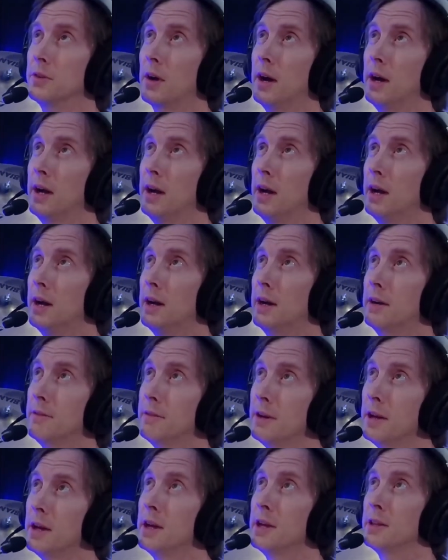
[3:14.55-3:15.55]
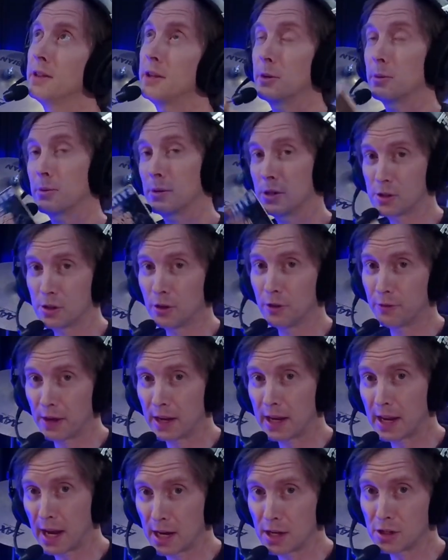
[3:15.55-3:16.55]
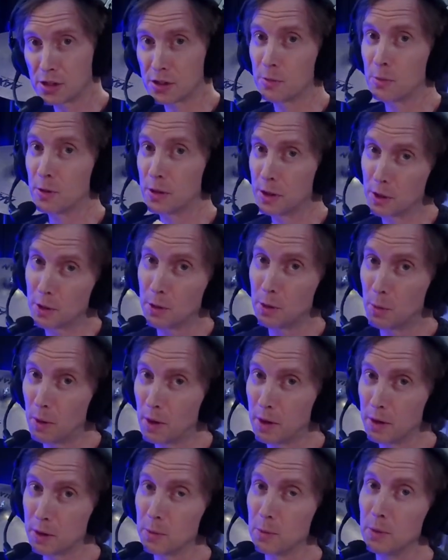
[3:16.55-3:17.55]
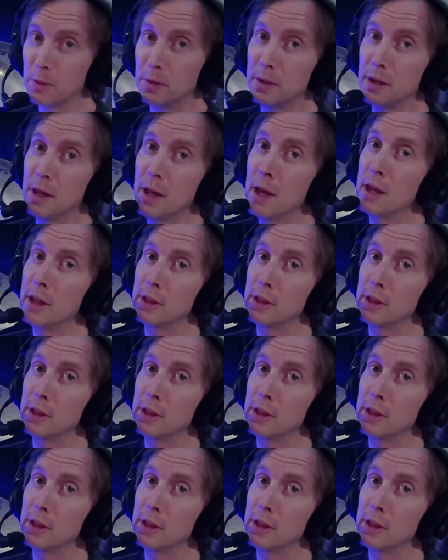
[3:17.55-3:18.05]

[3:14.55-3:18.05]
I have the original Vacation where they go to Wallywood,